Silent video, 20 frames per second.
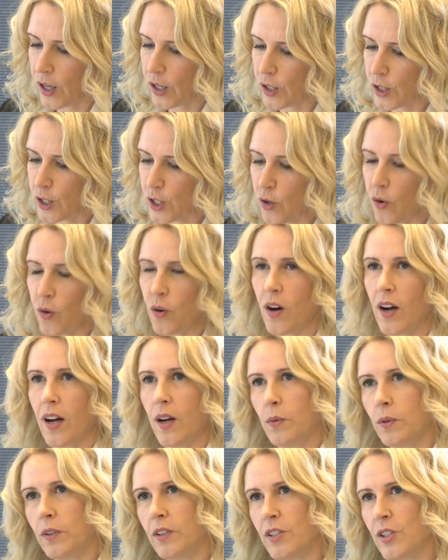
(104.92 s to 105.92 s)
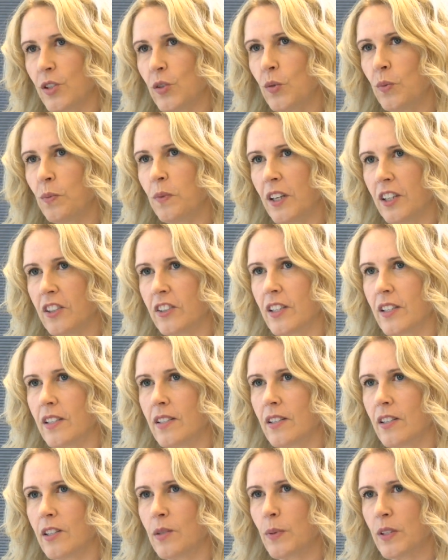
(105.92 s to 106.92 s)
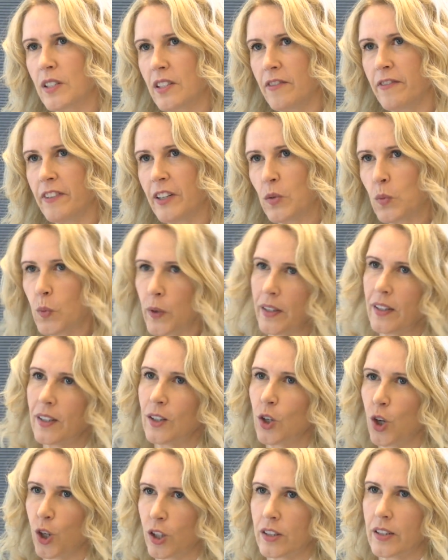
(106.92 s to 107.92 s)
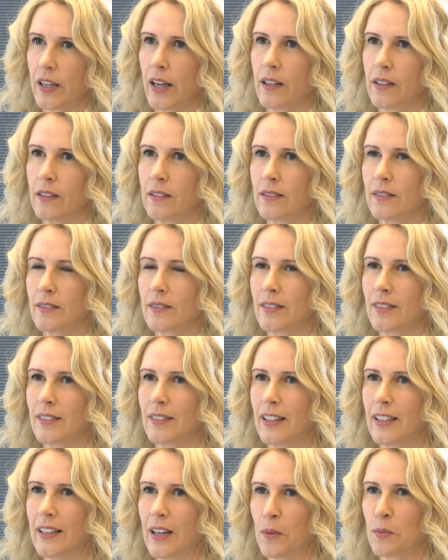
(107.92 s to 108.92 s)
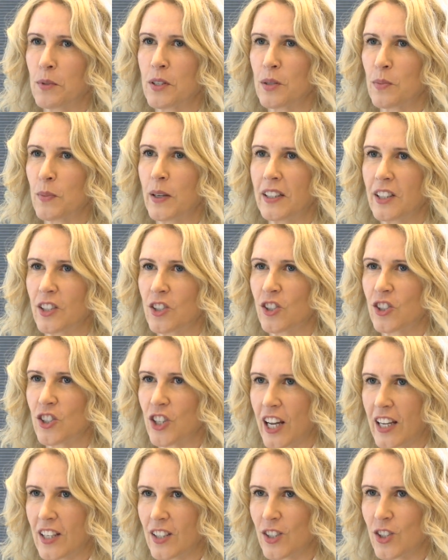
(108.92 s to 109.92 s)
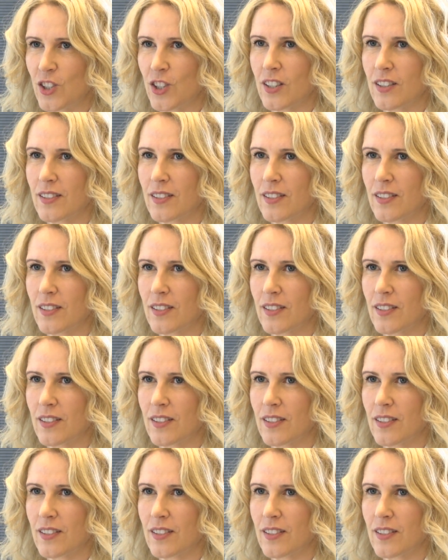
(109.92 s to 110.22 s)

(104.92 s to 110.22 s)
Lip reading: So I would assume there is a specific winning cocktail that helps us manage change?